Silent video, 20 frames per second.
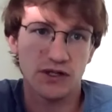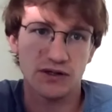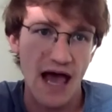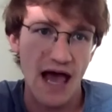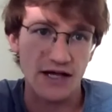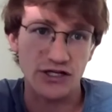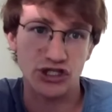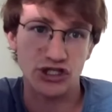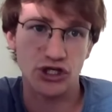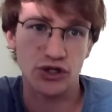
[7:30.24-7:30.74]

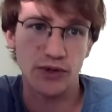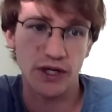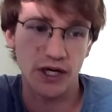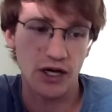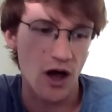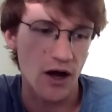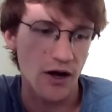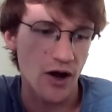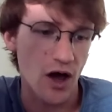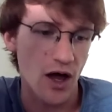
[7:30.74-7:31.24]

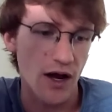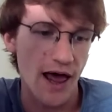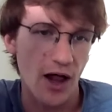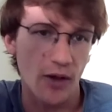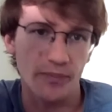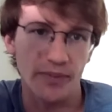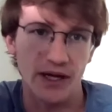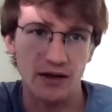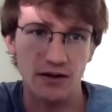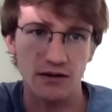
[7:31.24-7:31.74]
executing on on
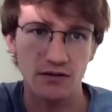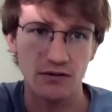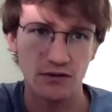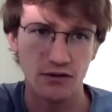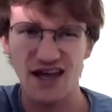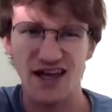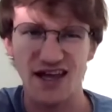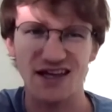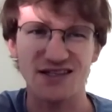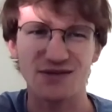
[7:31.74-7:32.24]
helping
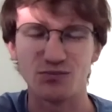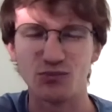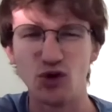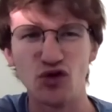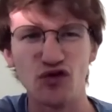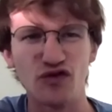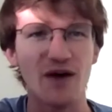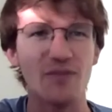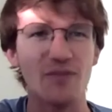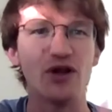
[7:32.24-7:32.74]
i guess
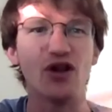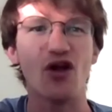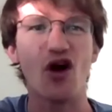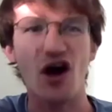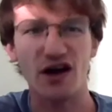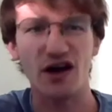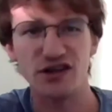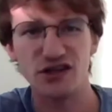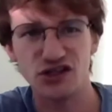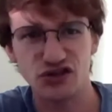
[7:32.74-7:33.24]
move them
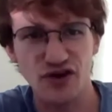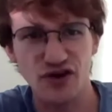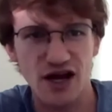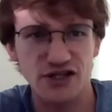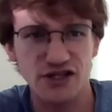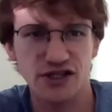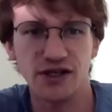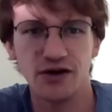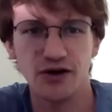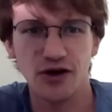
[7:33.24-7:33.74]
along in the
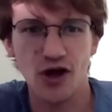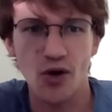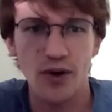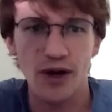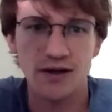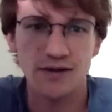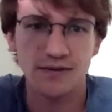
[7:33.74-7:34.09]
direction they're going